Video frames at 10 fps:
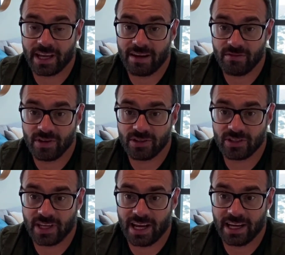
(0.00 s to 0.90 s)

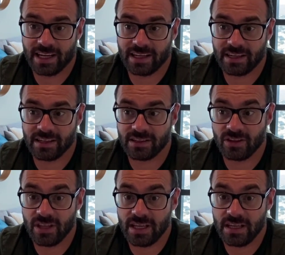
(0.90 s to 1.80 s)
Canvas and
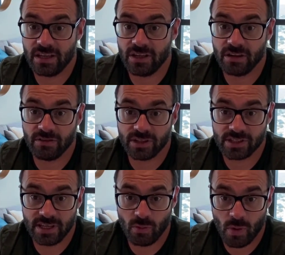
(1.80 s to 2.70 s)
the
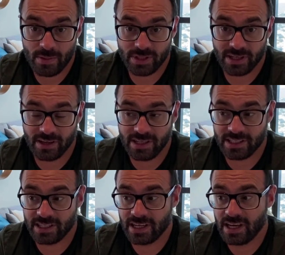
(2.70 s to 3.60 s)
university
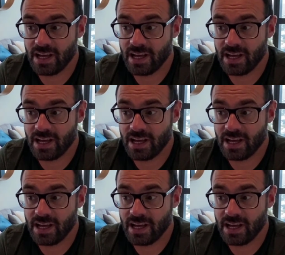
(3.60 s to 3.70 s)
website.